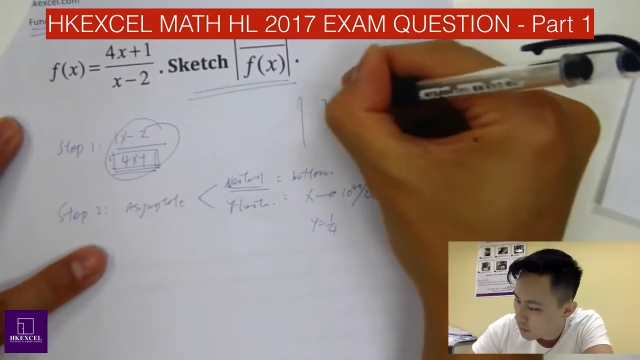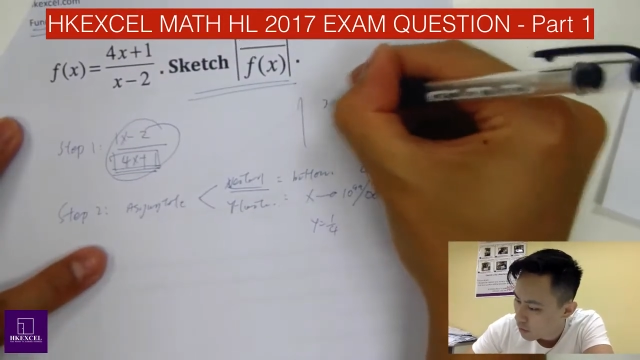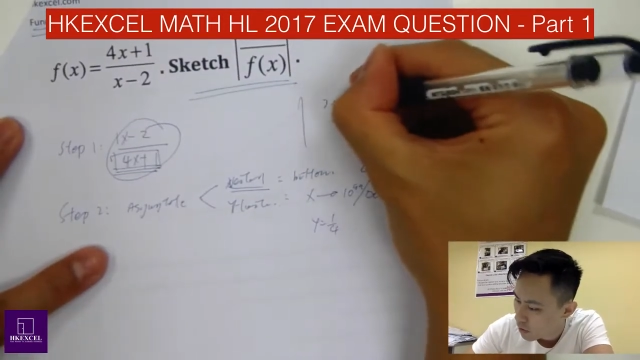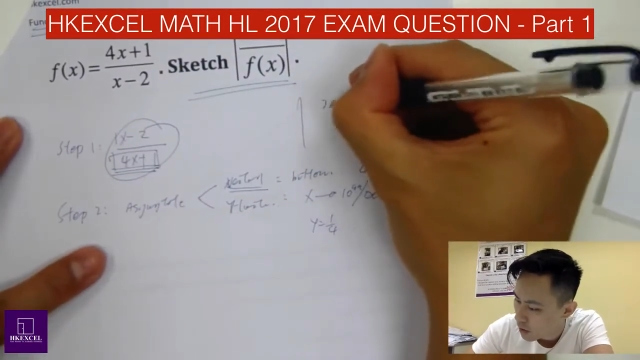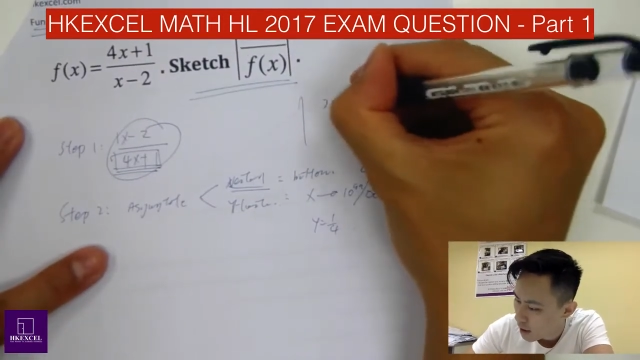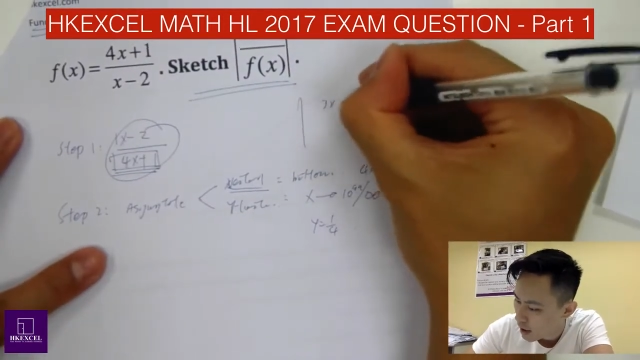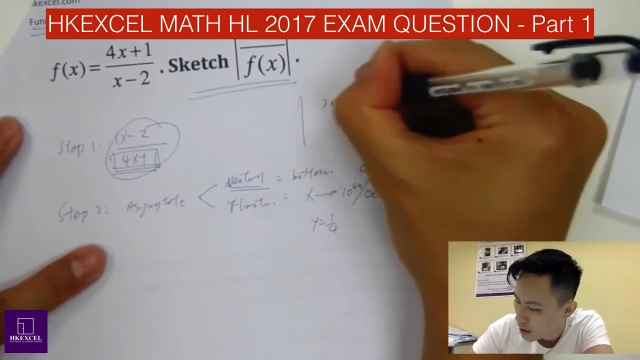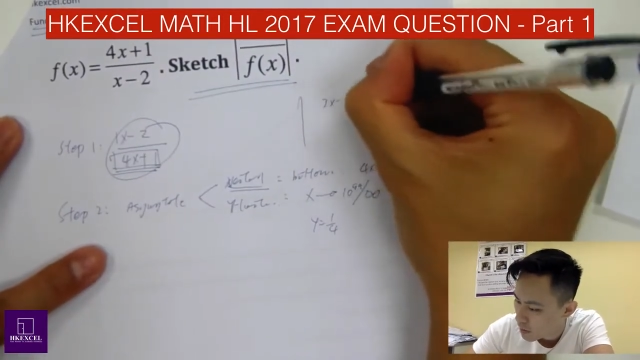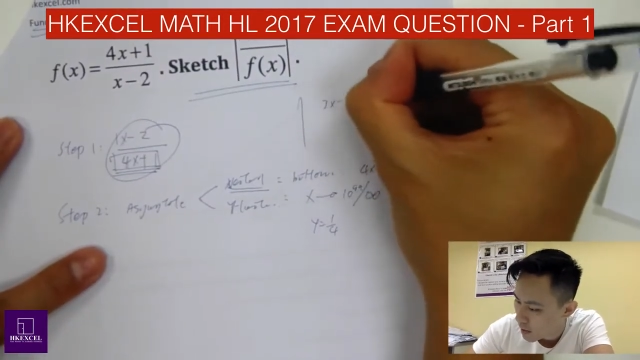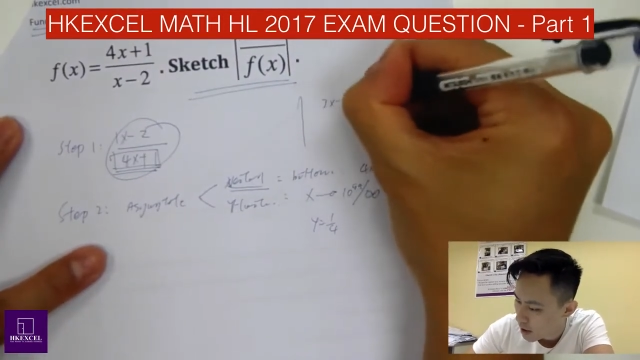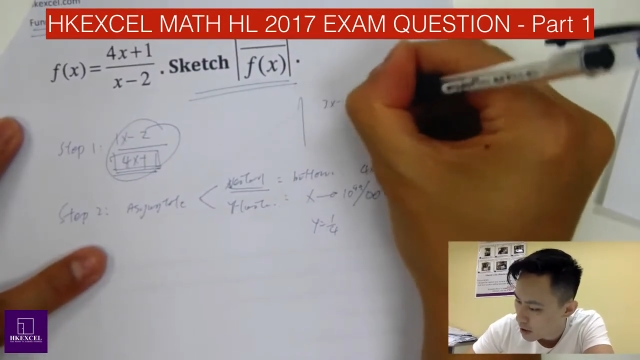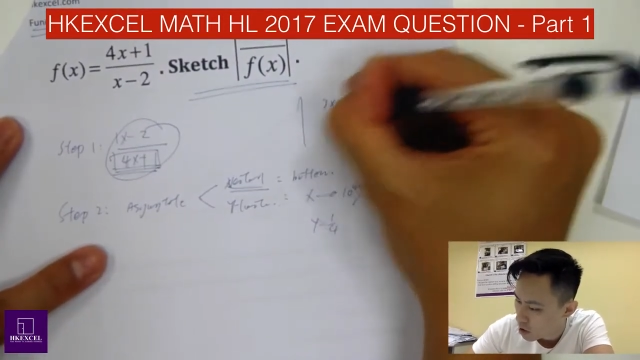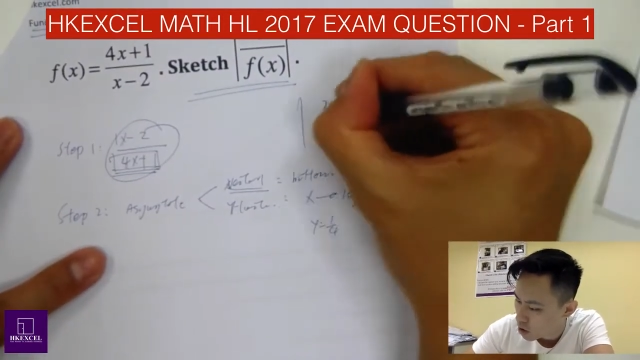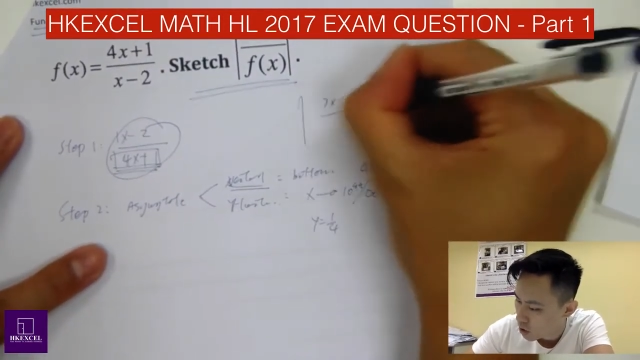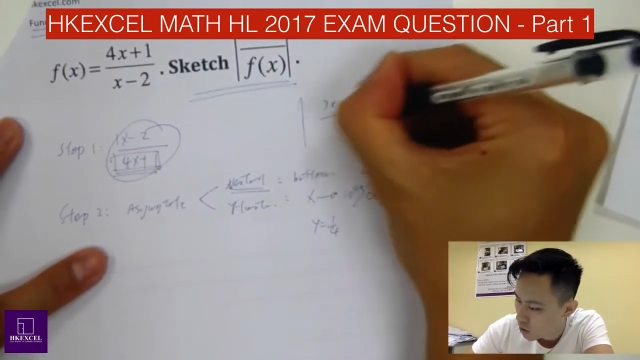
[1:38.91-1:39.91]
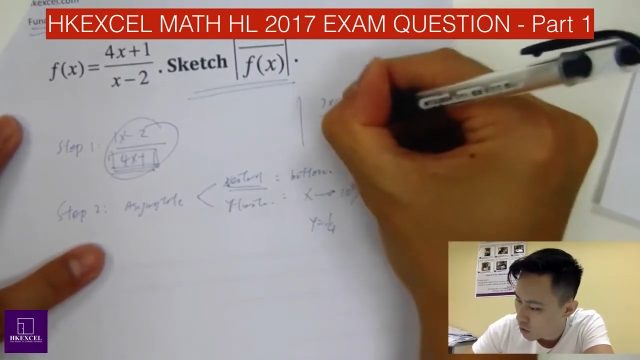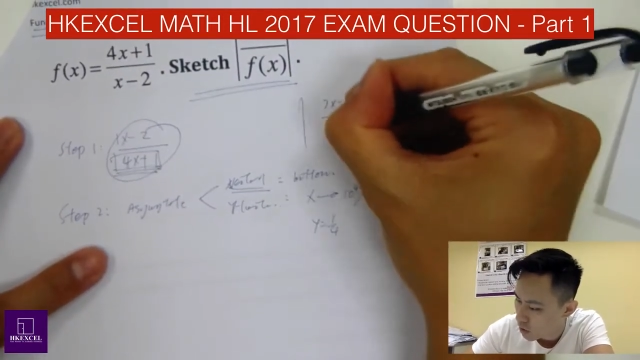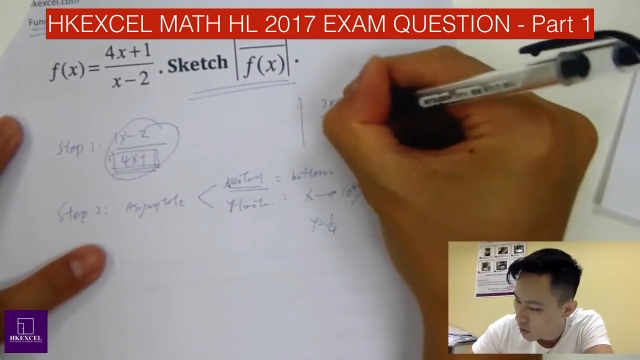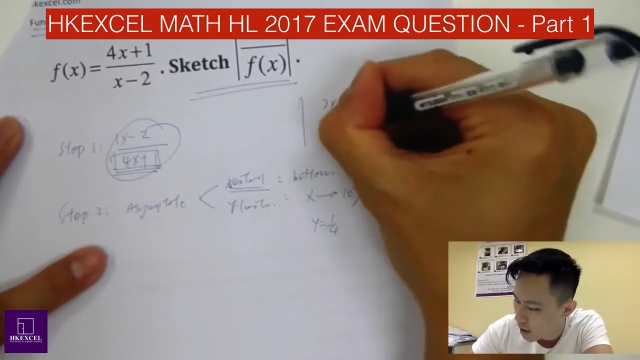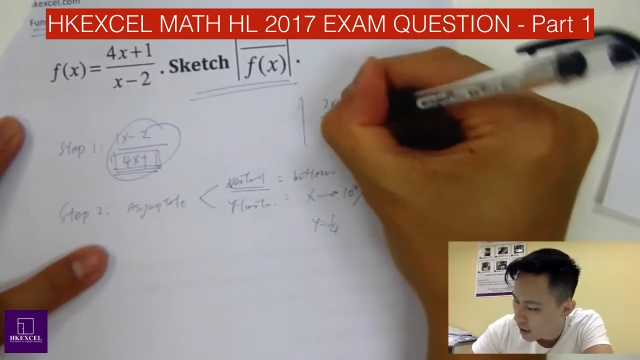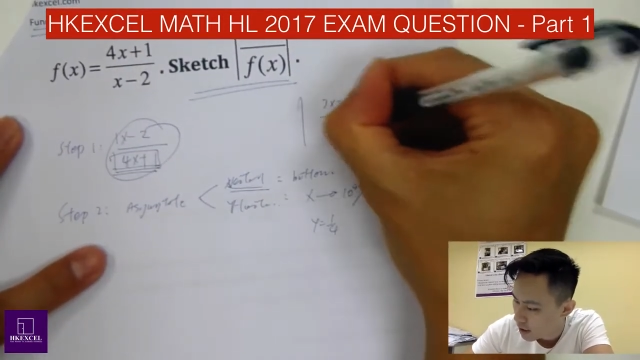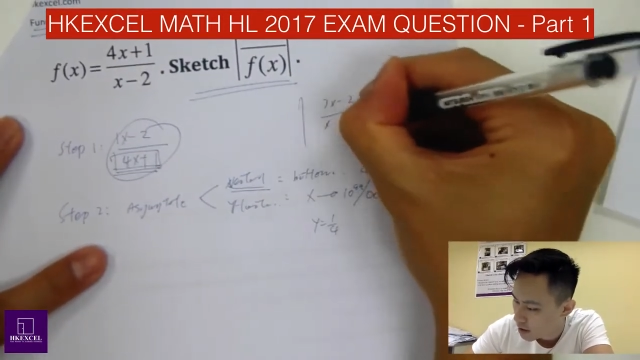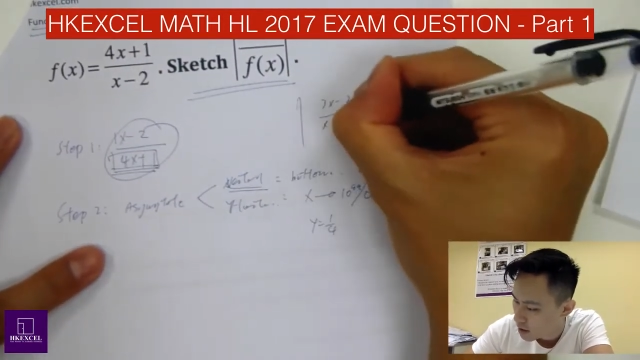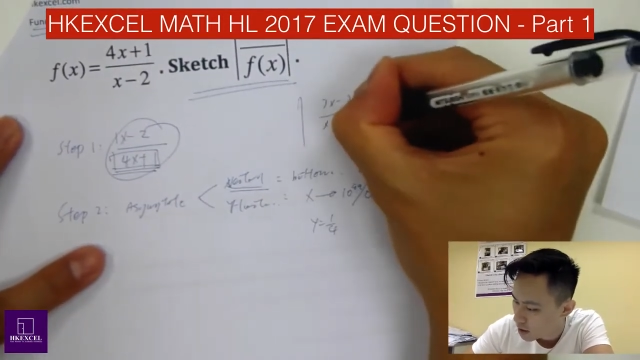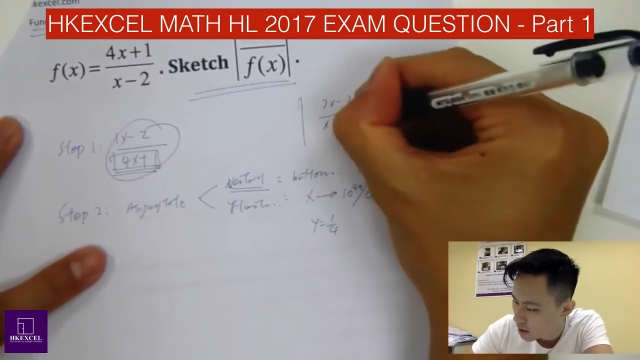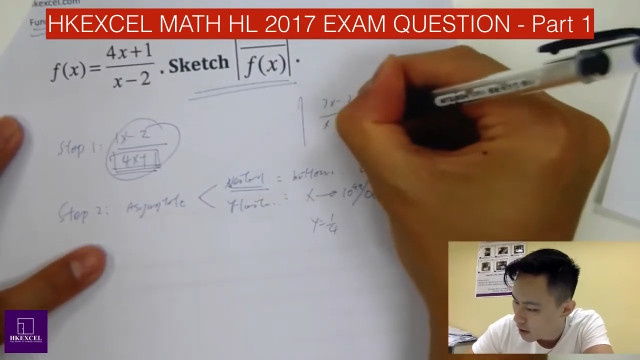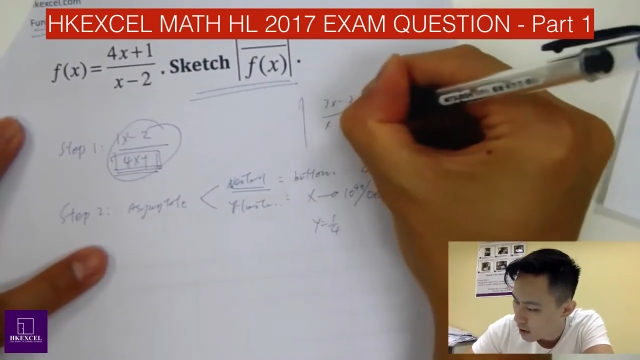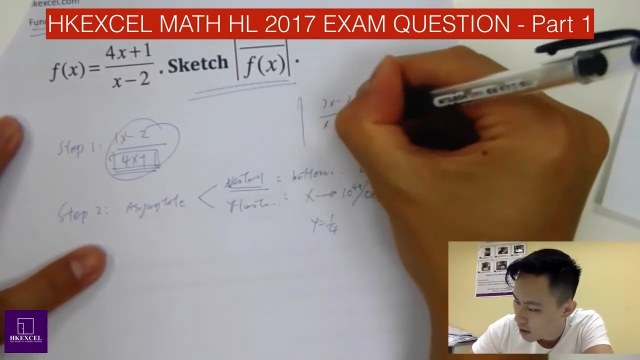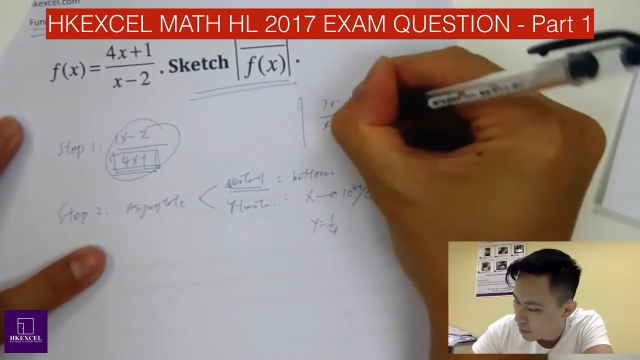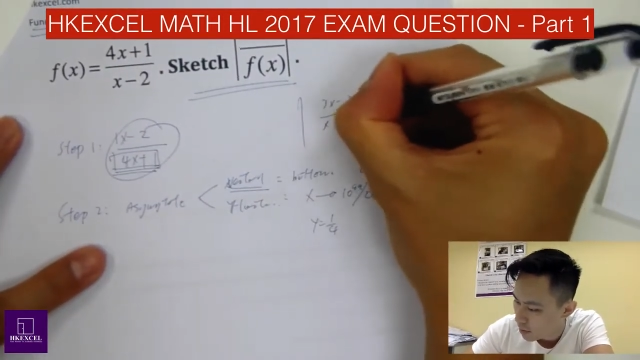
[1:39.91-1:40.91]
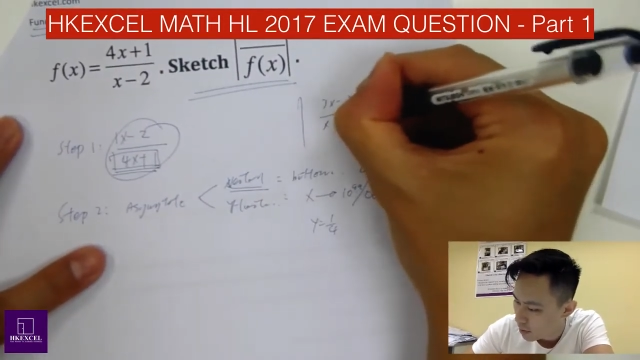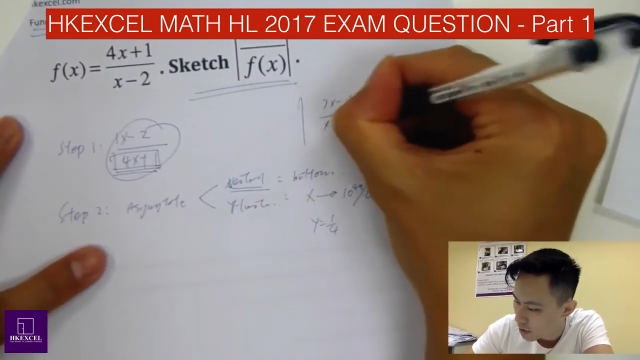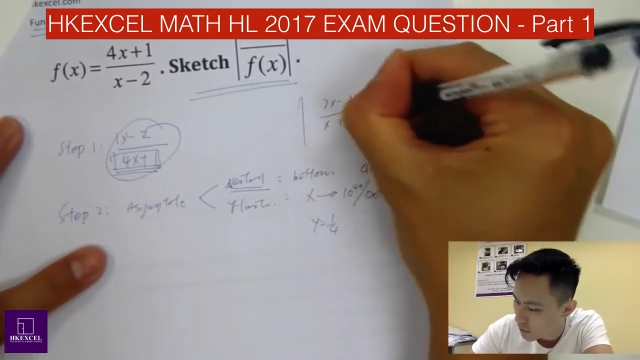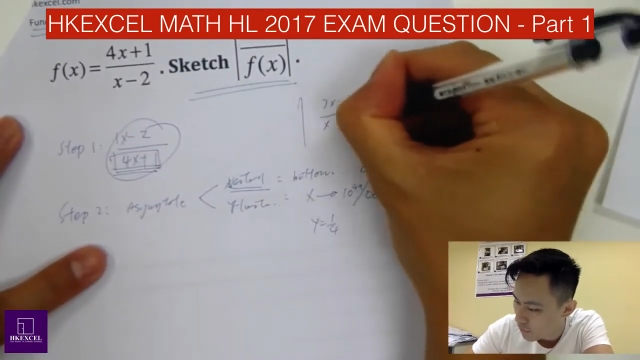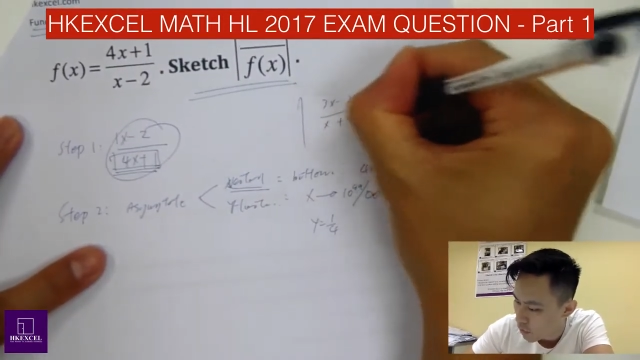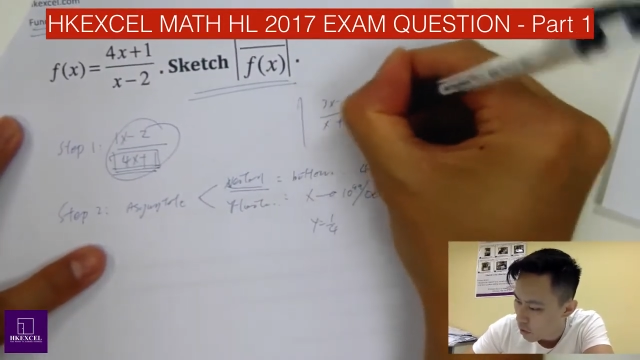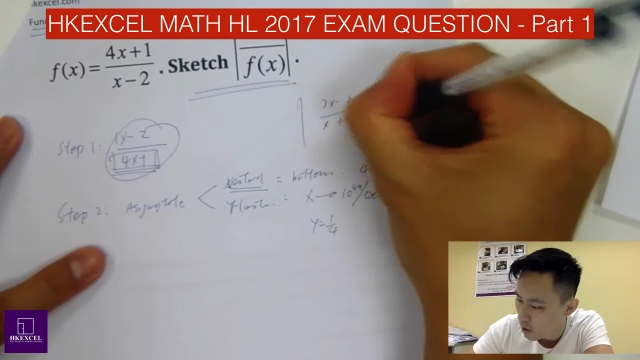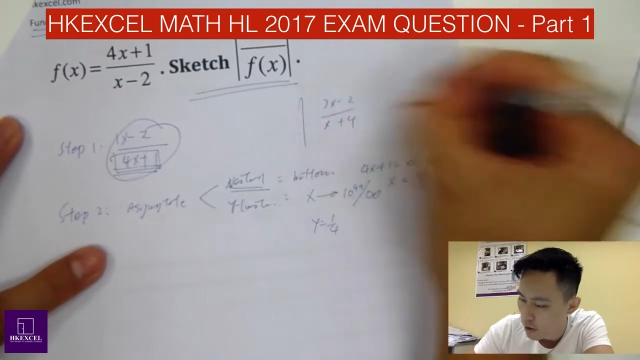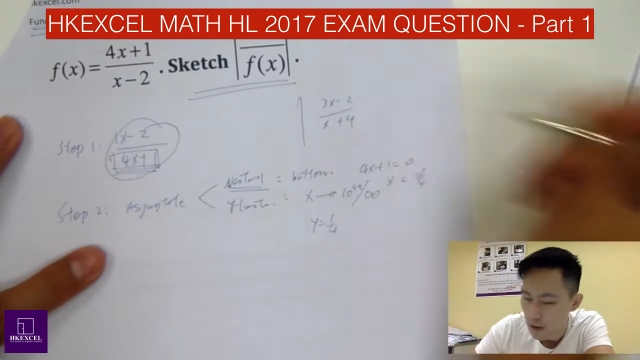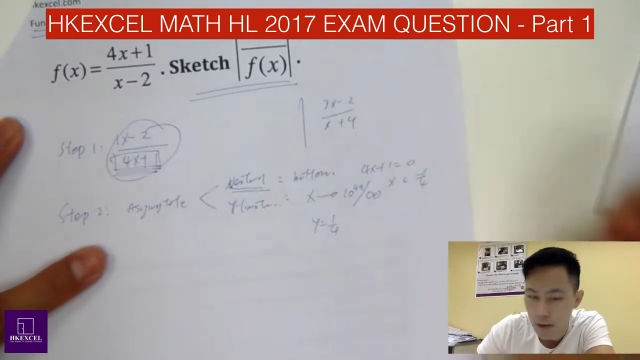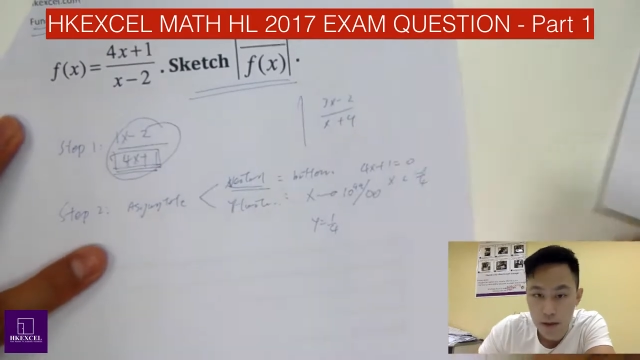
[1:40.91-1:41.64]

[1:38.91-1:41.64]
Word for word: 3x minus 2x uh, plus 4.